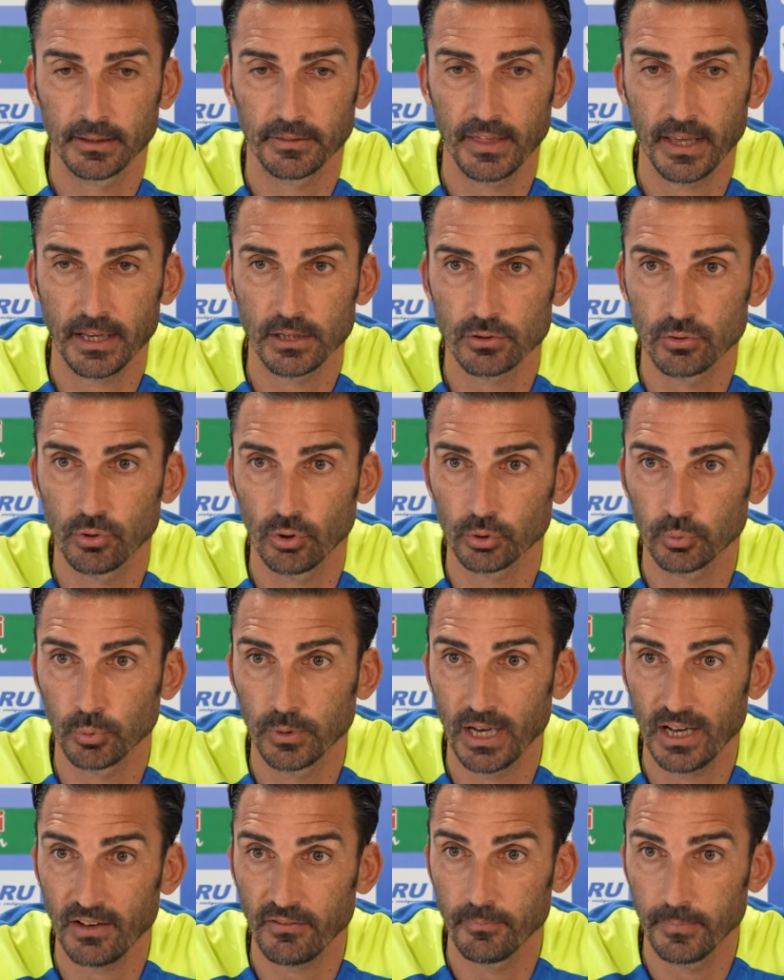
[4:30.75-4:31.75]
thanks God
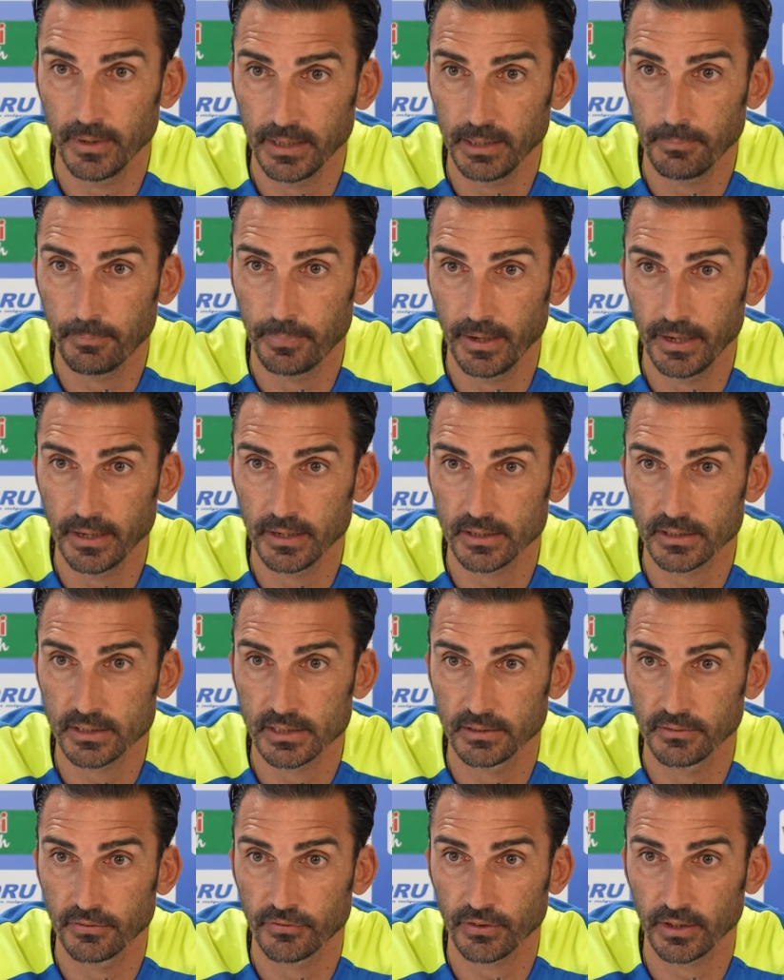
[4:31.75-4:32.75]
we have many
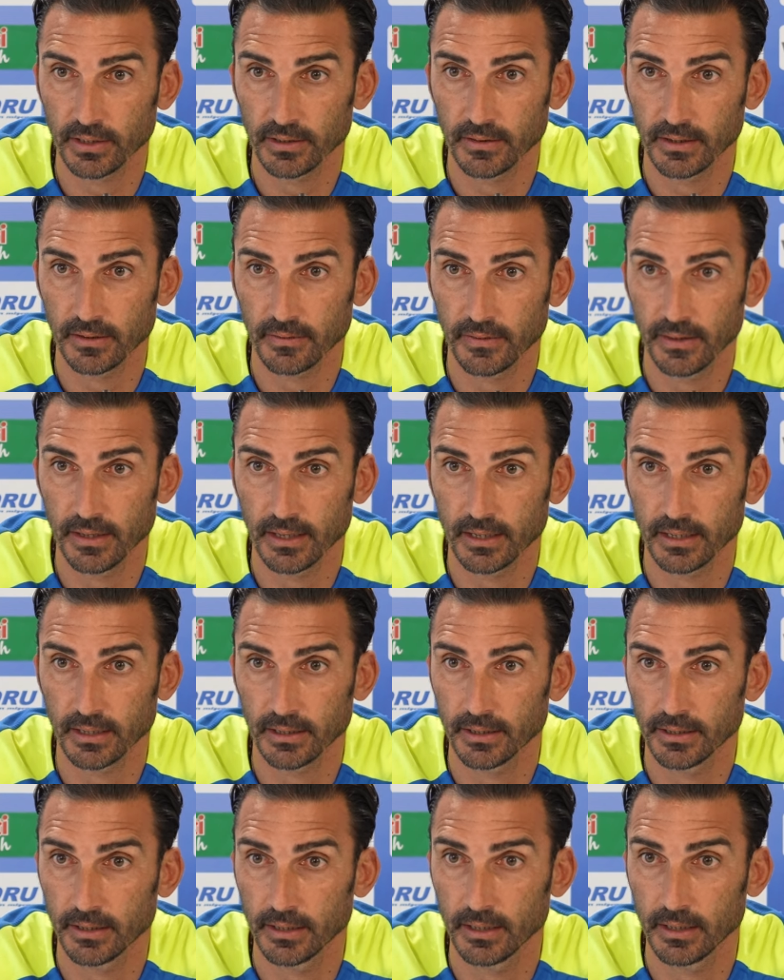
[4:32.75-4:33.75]
players in front that they
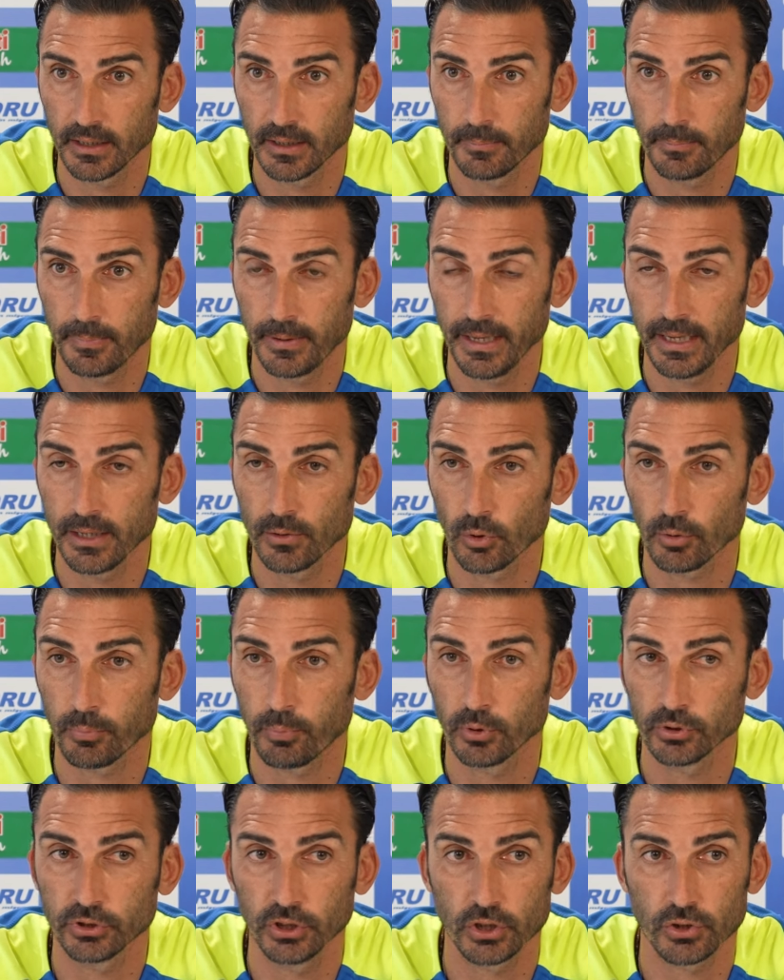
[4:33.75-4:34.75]
can uh, play in all
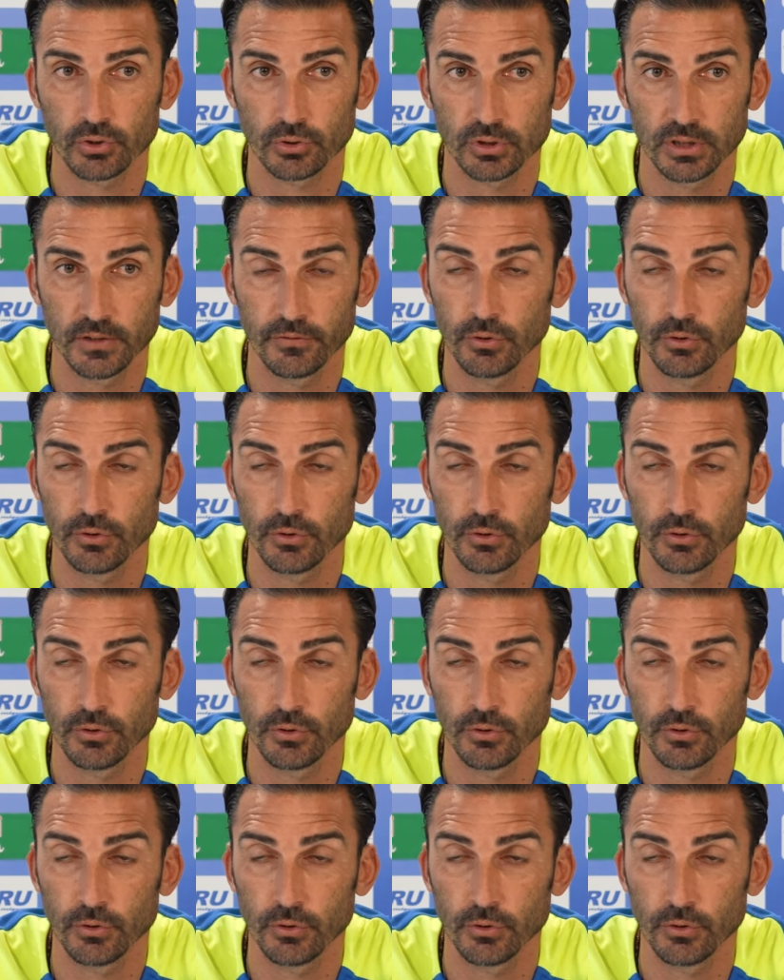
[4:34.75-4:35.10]
positions.